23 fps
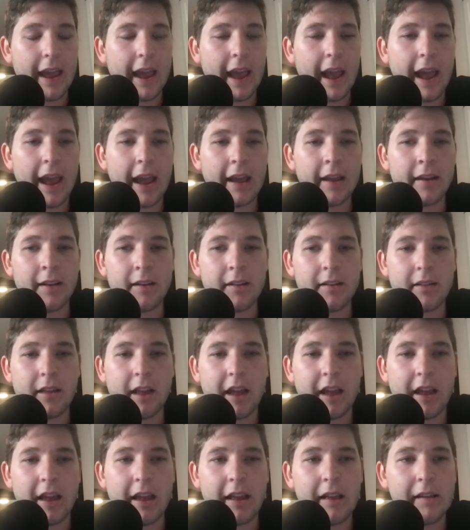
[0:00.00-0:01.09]
And
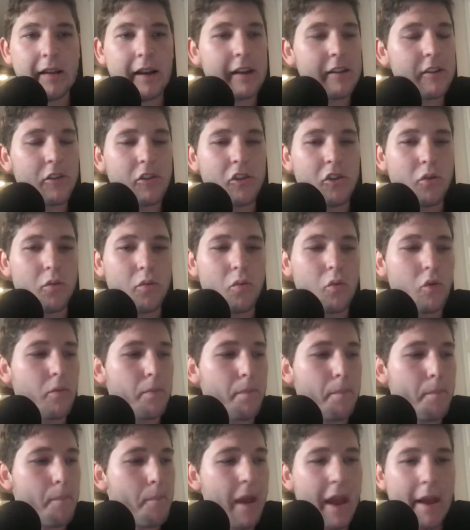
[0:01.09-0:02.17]
you
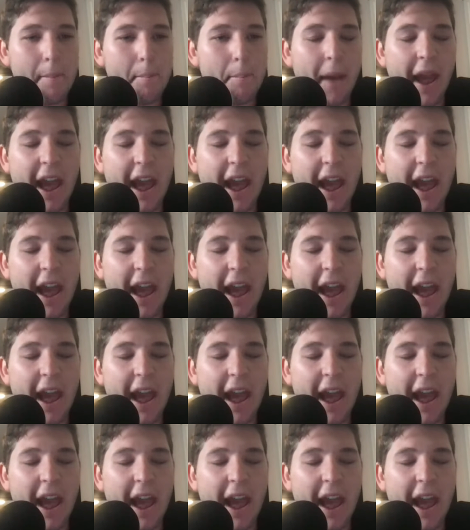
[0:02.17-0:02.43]
it